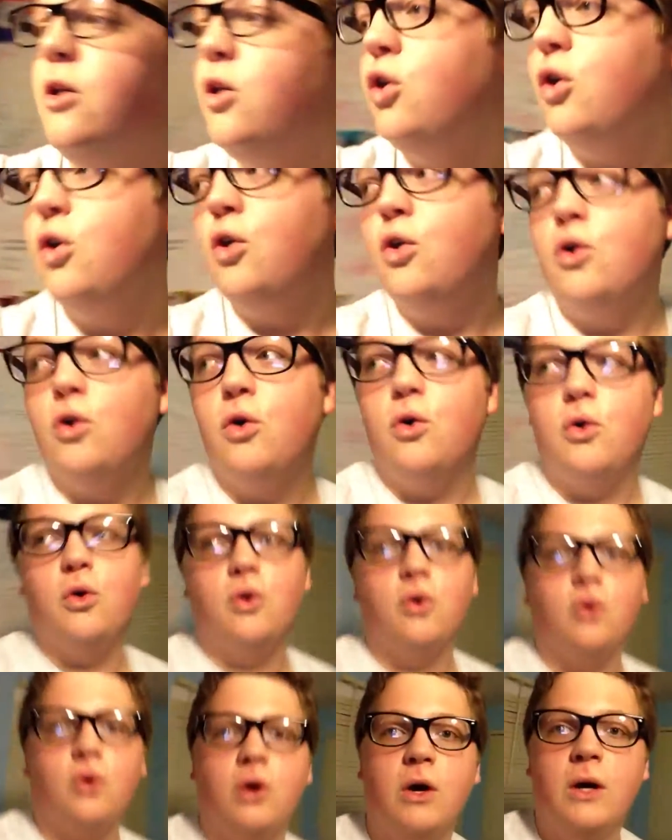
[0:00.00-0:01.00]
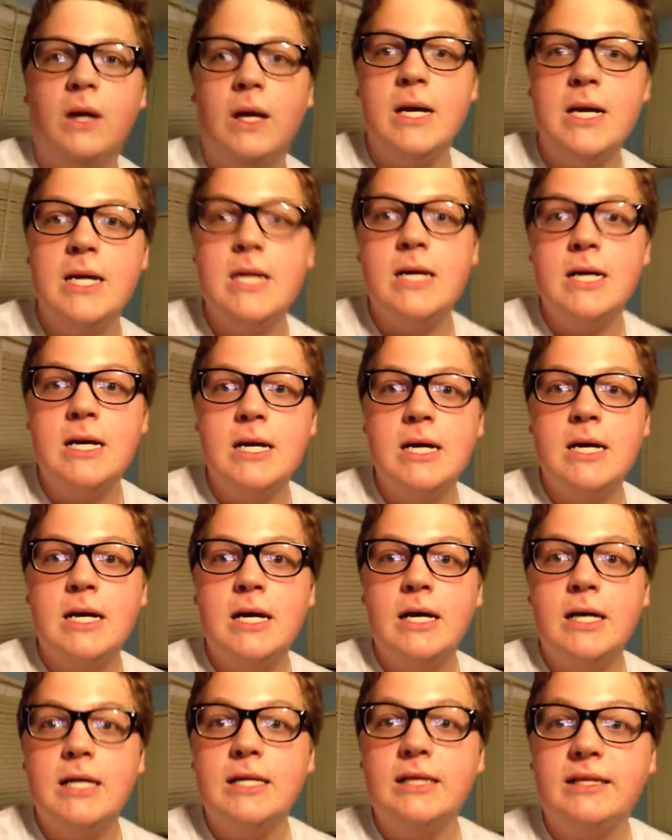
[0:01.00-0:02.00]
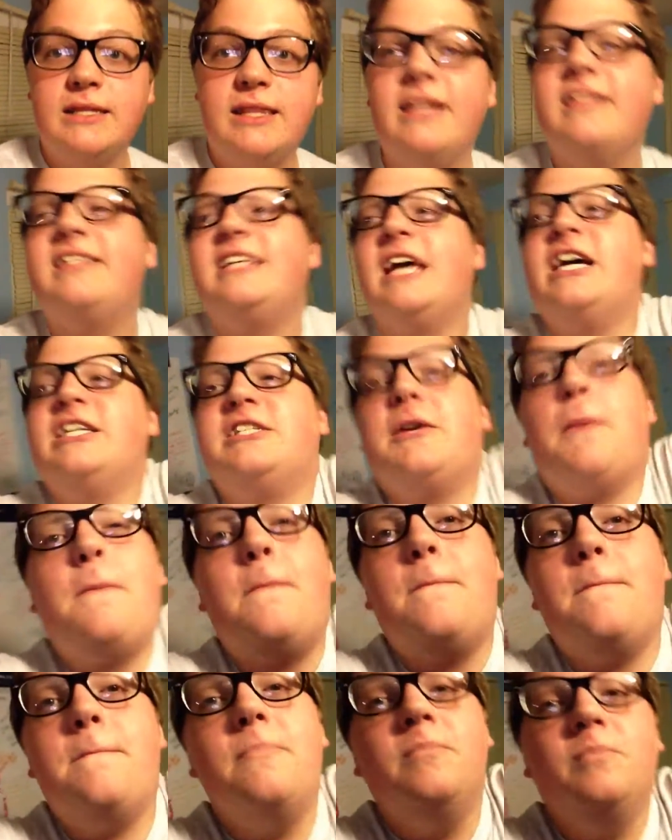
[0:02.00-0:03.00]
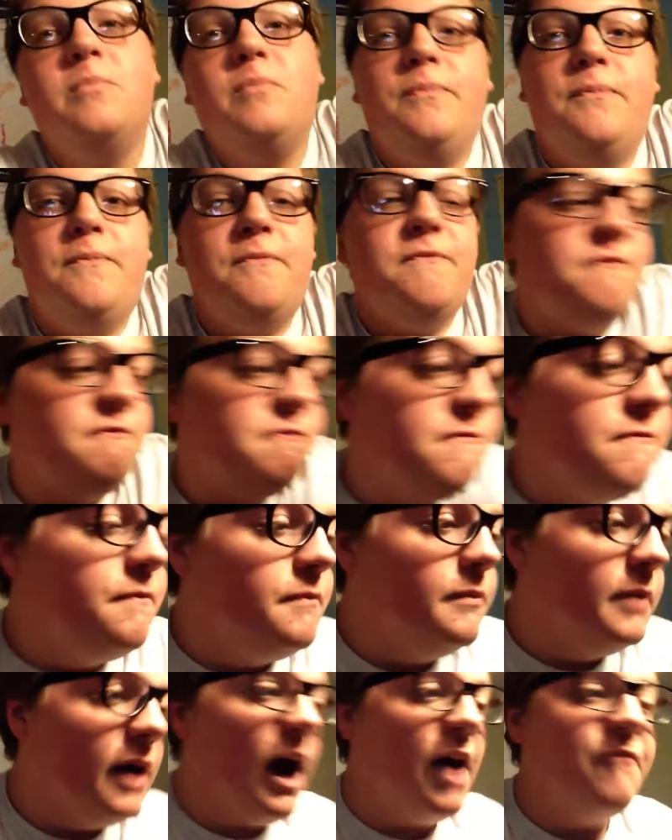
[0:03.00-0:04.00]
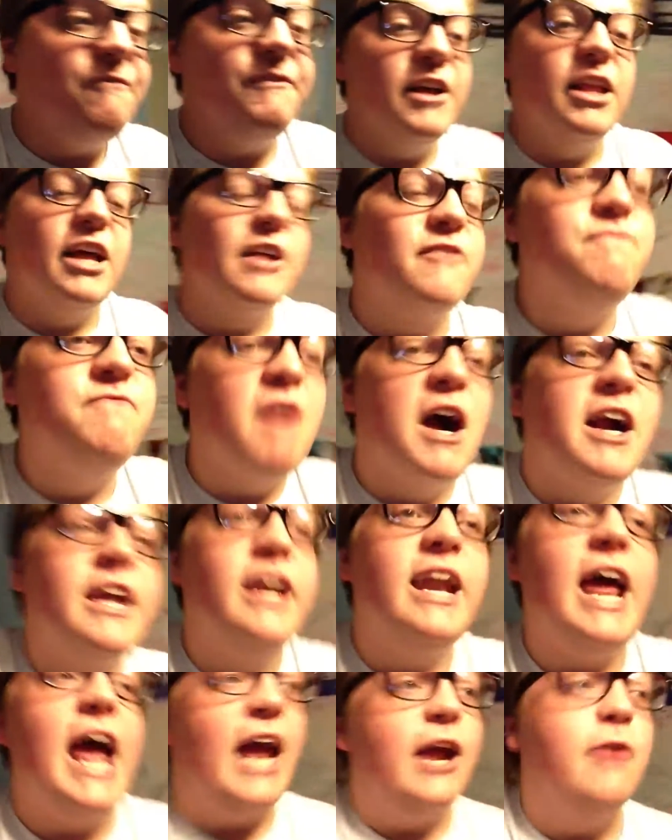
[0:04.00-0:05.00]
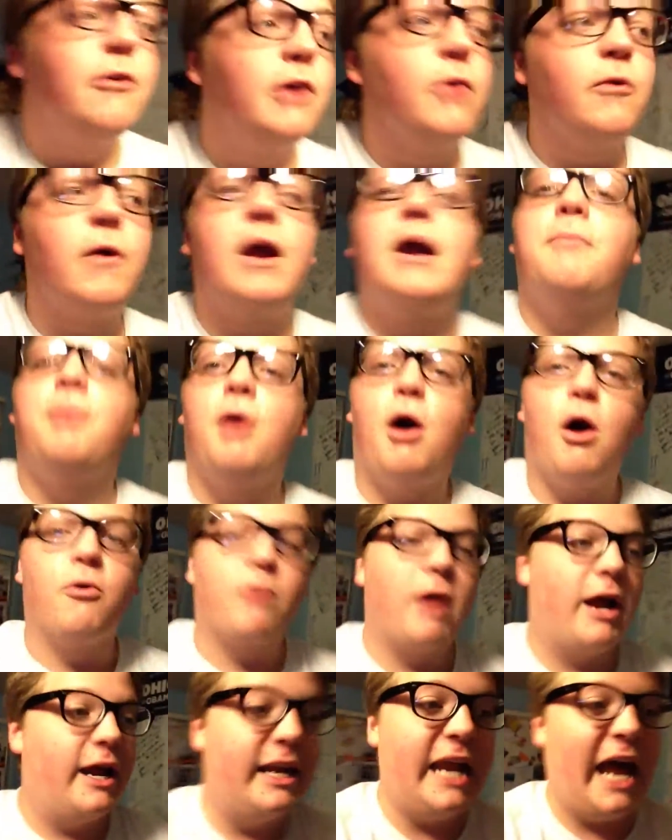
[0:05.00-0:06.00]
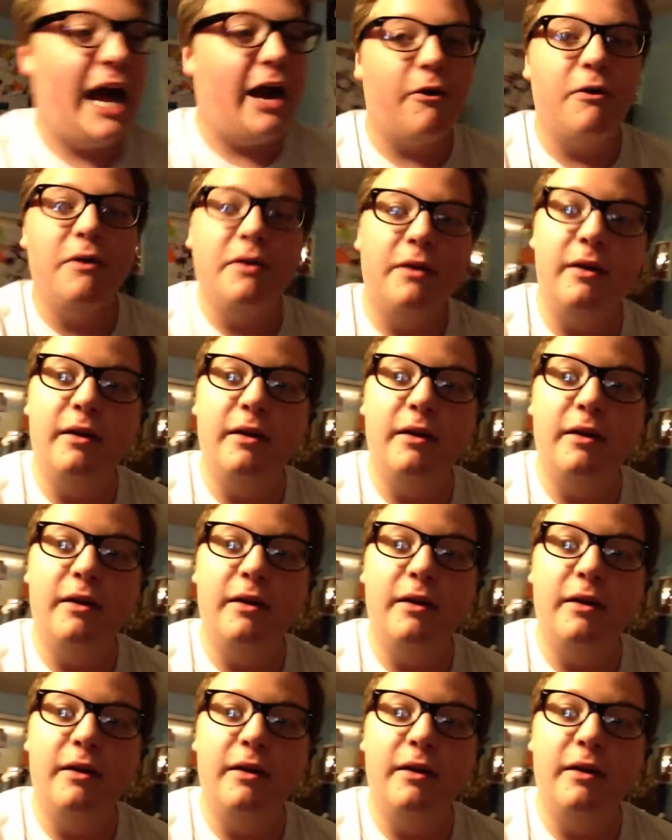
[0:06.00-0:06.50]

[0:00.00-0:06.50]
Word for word: Oh. This is I feel like fucking angry grandpa right now.